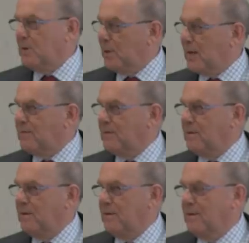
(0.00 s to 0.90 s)

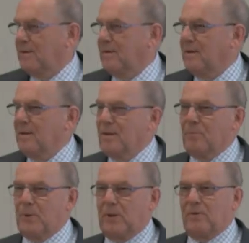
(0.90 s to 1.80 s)
battered,
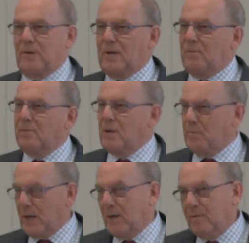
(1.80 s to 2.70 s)
but I've had it
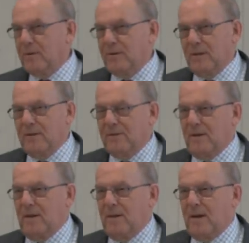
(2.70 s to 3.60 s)
rebound and things
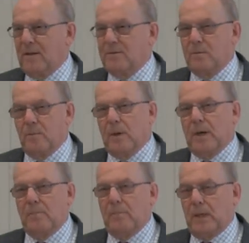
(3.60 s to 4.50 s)
like that to
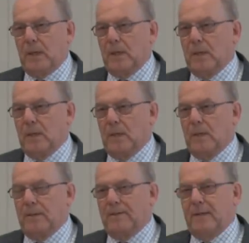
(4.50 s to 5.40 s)
remind me.
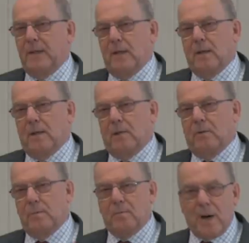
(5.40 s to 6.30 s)
See,
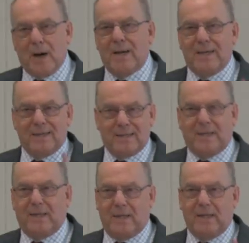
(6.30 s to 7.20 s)

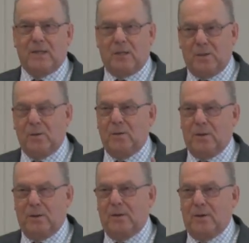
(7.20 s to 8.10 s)
reminding
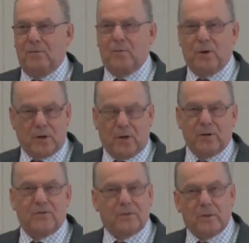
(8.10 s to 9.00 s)
you of what God
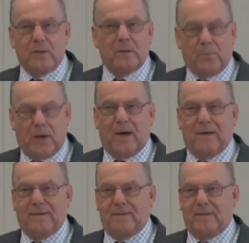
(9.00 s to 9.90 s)
has done in the
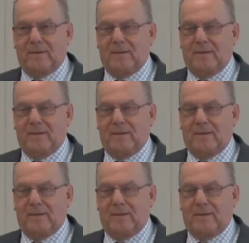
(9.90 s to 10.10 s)
past.